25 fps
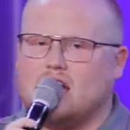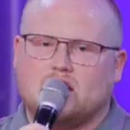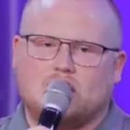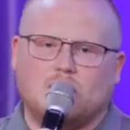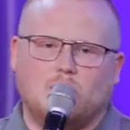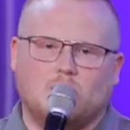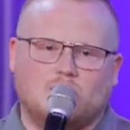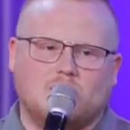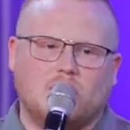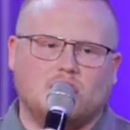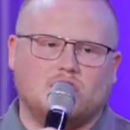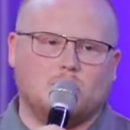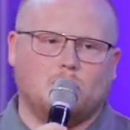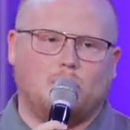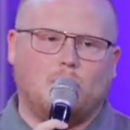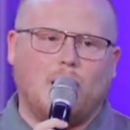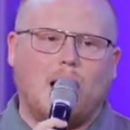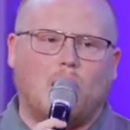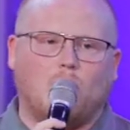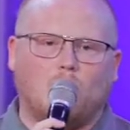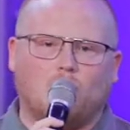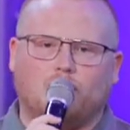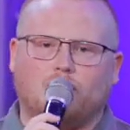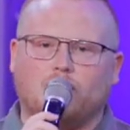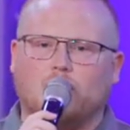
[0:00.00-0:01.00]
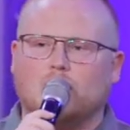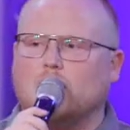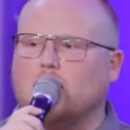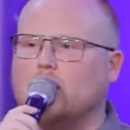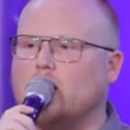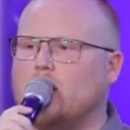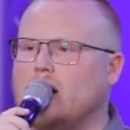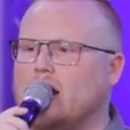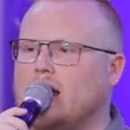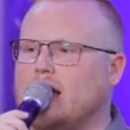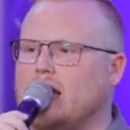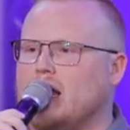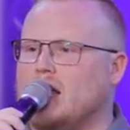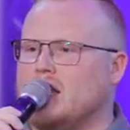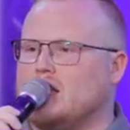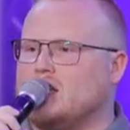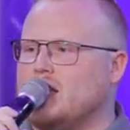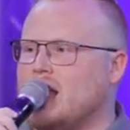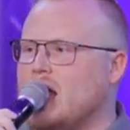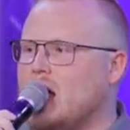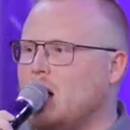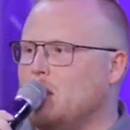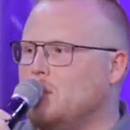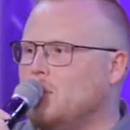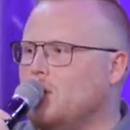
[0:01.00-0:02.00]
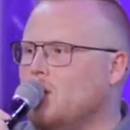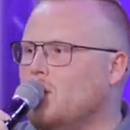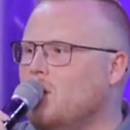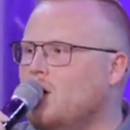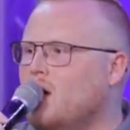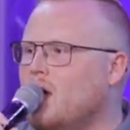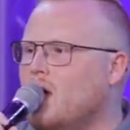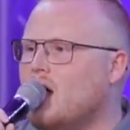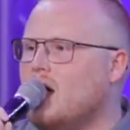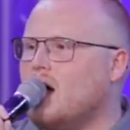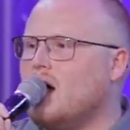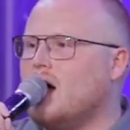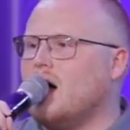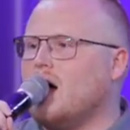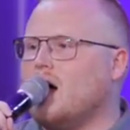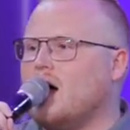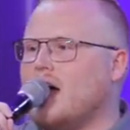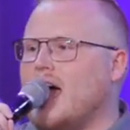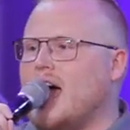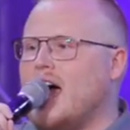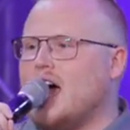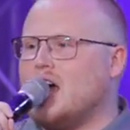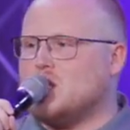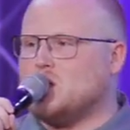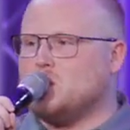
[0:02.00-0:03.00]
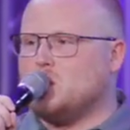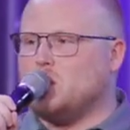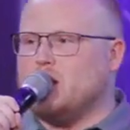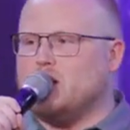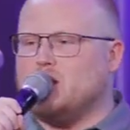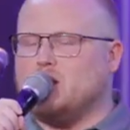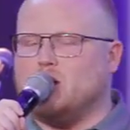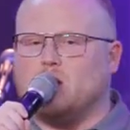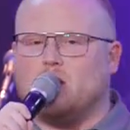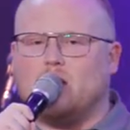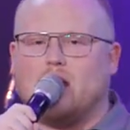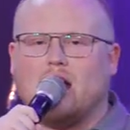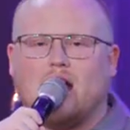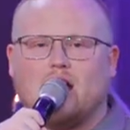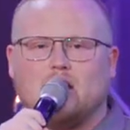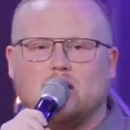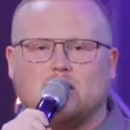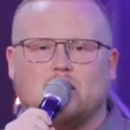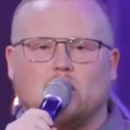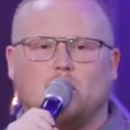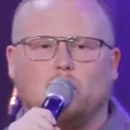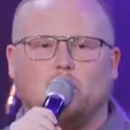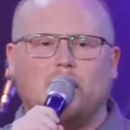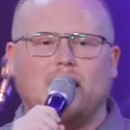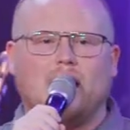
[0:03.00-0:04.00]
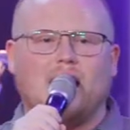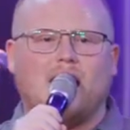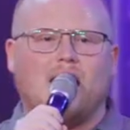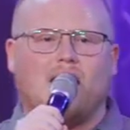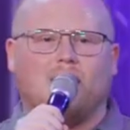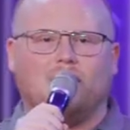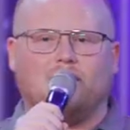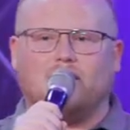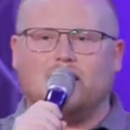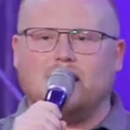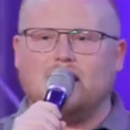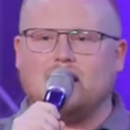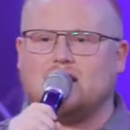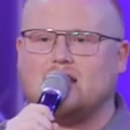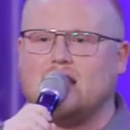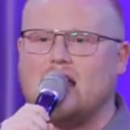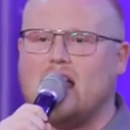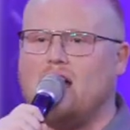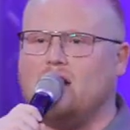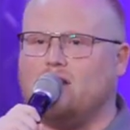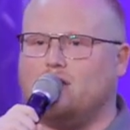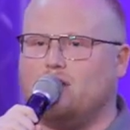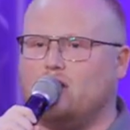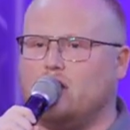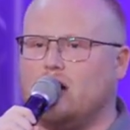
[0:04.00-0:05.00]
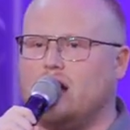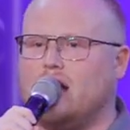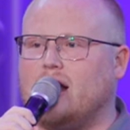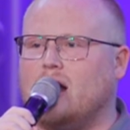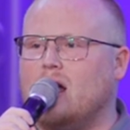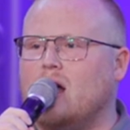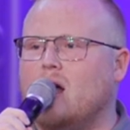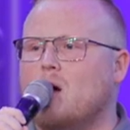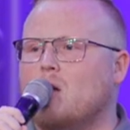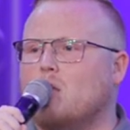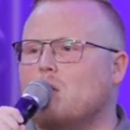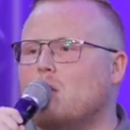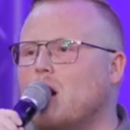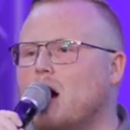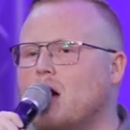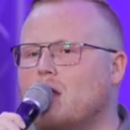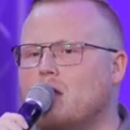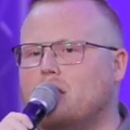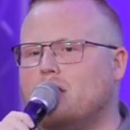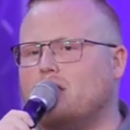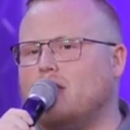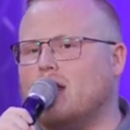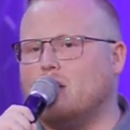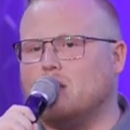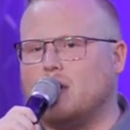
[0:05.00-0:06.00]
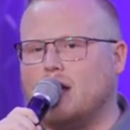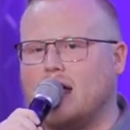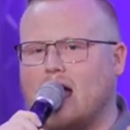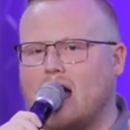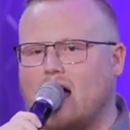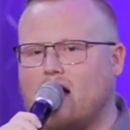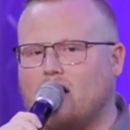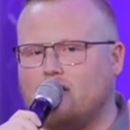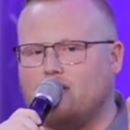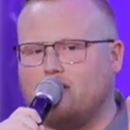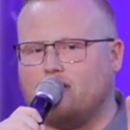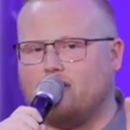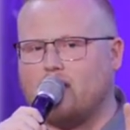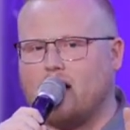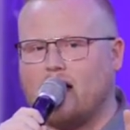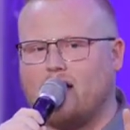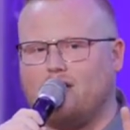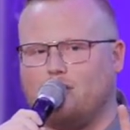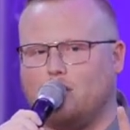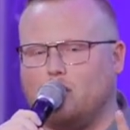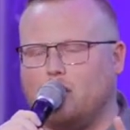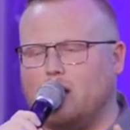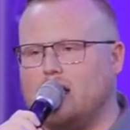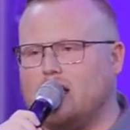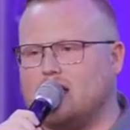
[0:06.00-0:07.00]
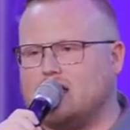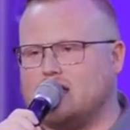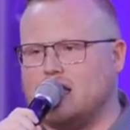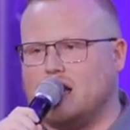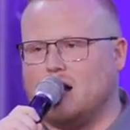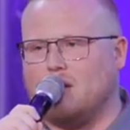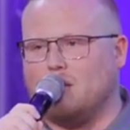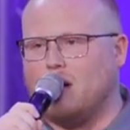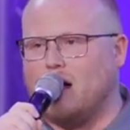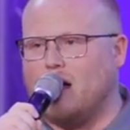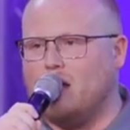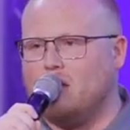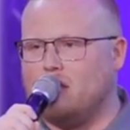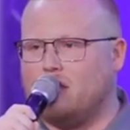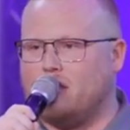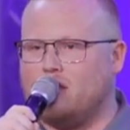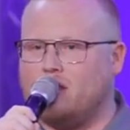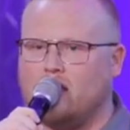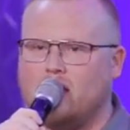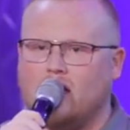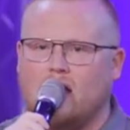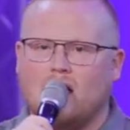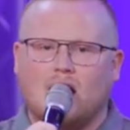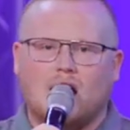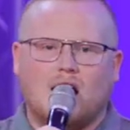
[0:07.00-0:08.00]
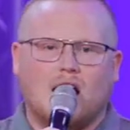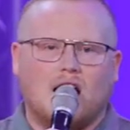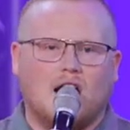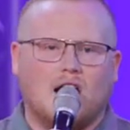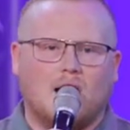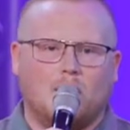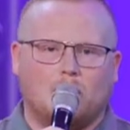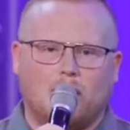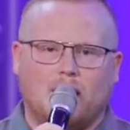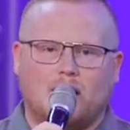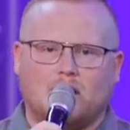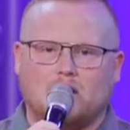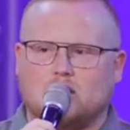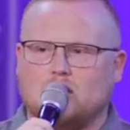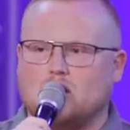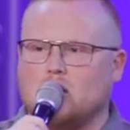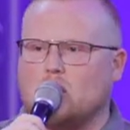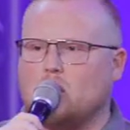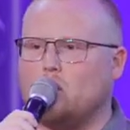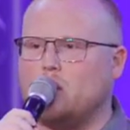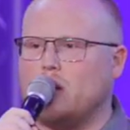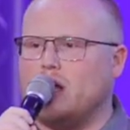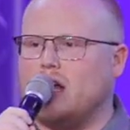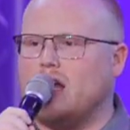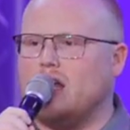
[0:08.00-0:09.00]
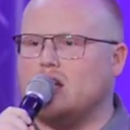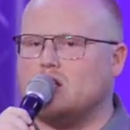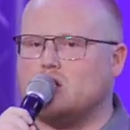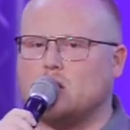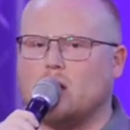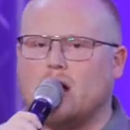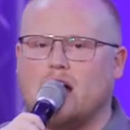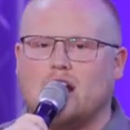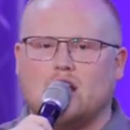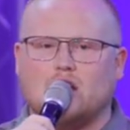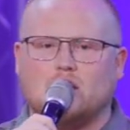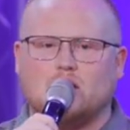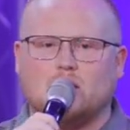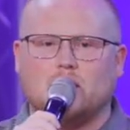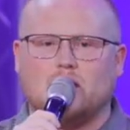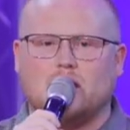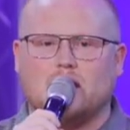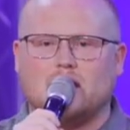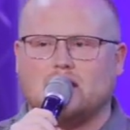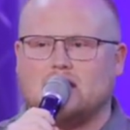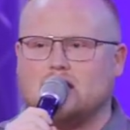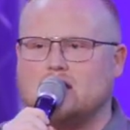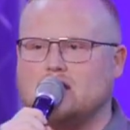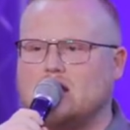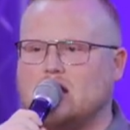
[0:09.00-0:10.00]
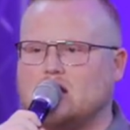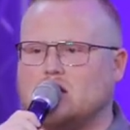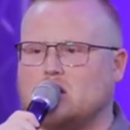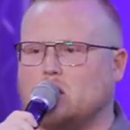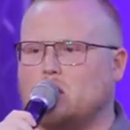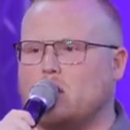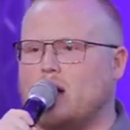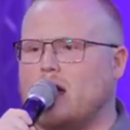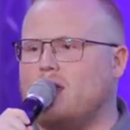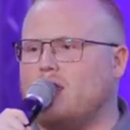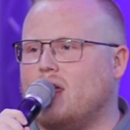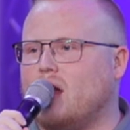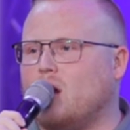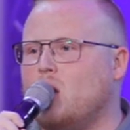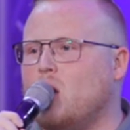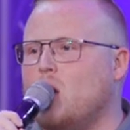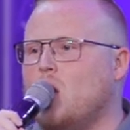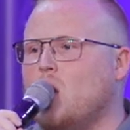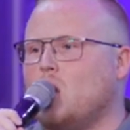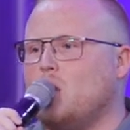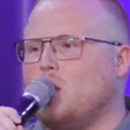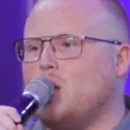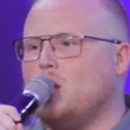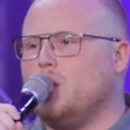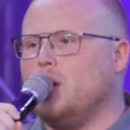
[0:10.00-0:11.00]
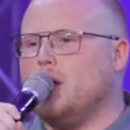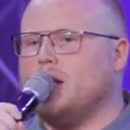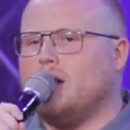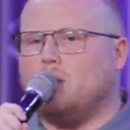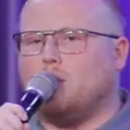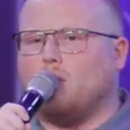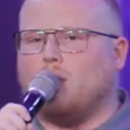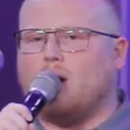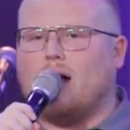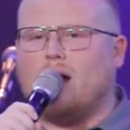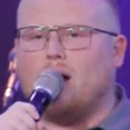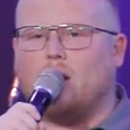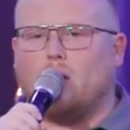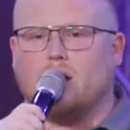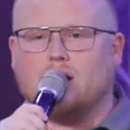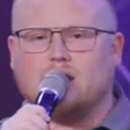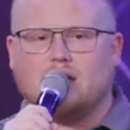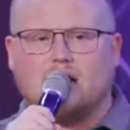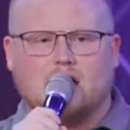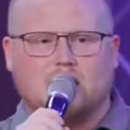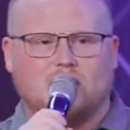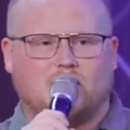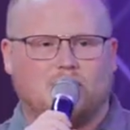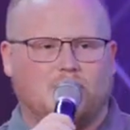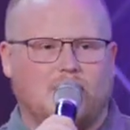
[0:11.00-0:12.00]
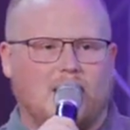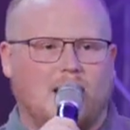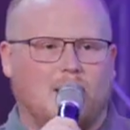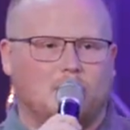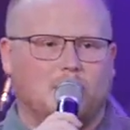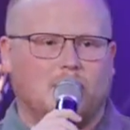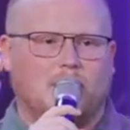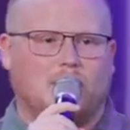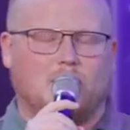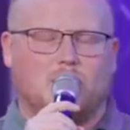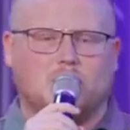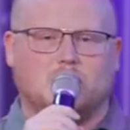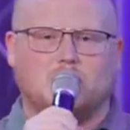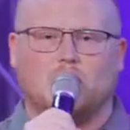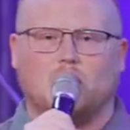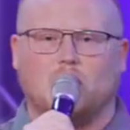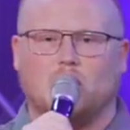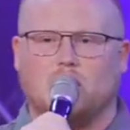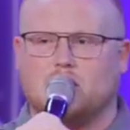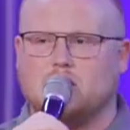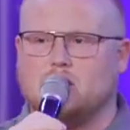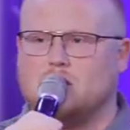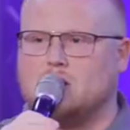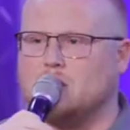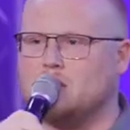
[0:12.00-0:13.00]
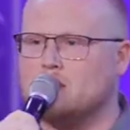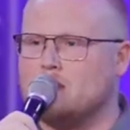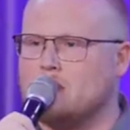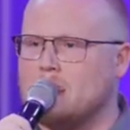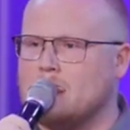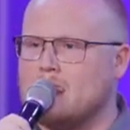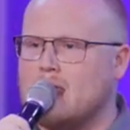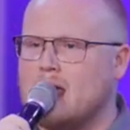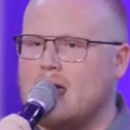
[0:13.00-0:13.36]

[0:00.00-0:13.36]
It's a, such a powerful learning example uh, as we do that. And so we have these every month that we have five weeks in a month. Um, and so we try to do this in such a way that we really prioritize family in the church.